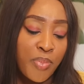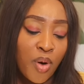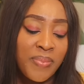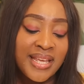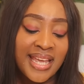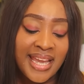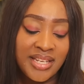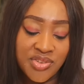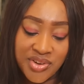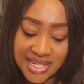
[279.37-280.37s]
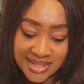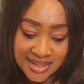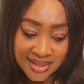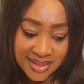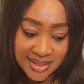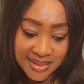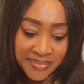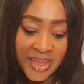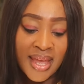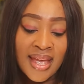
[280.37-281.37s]
the public interest
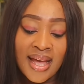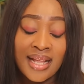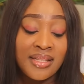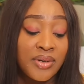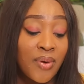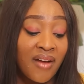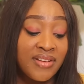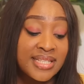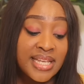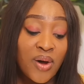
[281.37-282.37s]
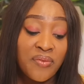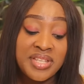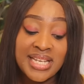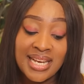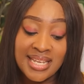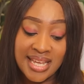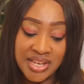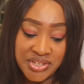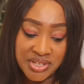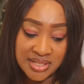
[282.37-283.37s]
and the gravity of the
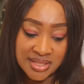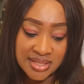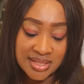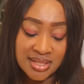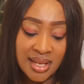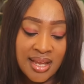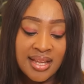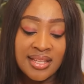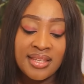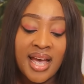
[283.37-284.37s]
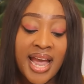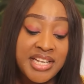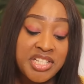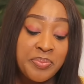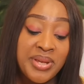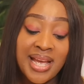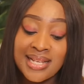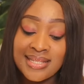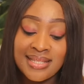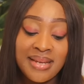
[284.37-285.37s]
allegations, the IGP
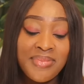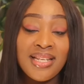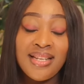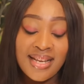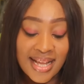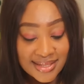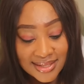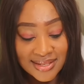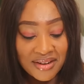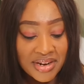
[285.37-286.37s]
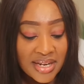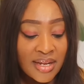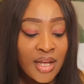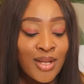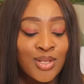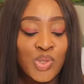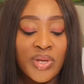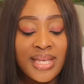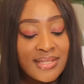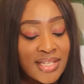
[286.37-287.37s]
has deemed it necessary
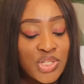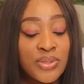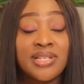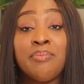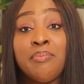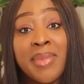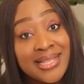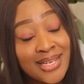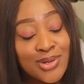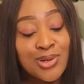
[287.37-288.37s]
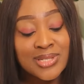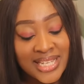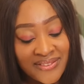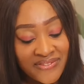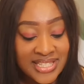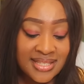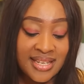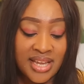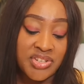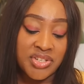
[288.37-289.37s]
to institute a meticulous
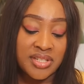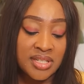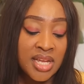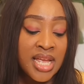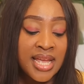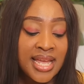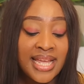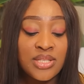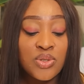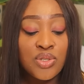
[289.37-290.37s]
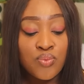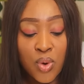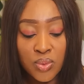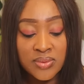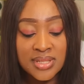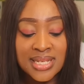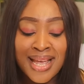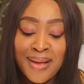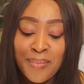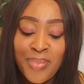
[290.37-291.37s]
investigation into the roles
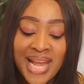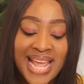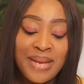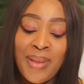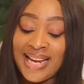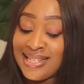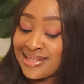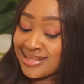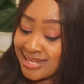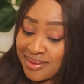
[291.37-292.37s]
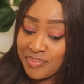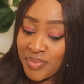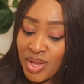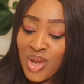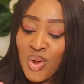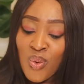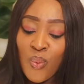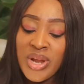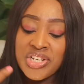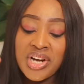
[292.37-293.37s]
played by the team
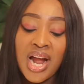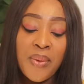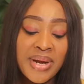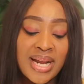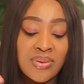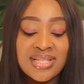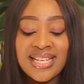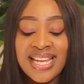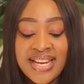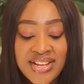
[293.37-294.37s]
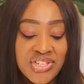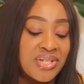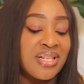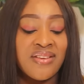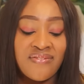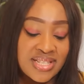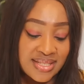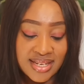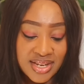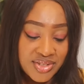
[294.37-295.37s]
which carried out the initial
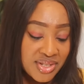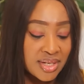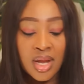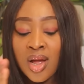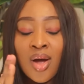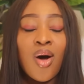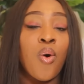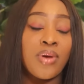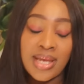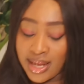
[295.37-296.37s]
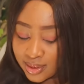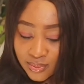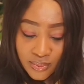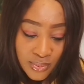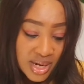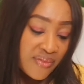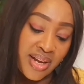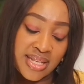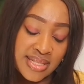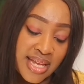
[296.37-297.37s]
investigation. Okay,
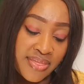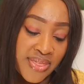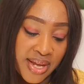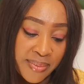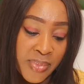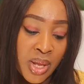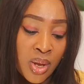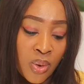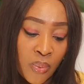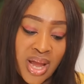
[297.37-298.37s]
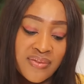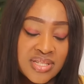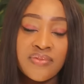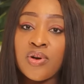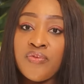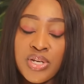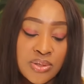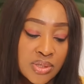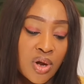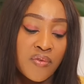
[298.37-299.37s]
whatever he said there. we have several
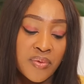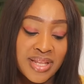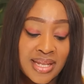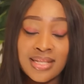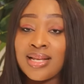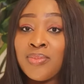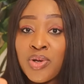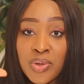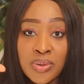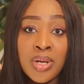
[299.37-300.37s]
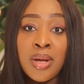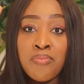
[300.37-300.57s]
videos covering that. I'm going to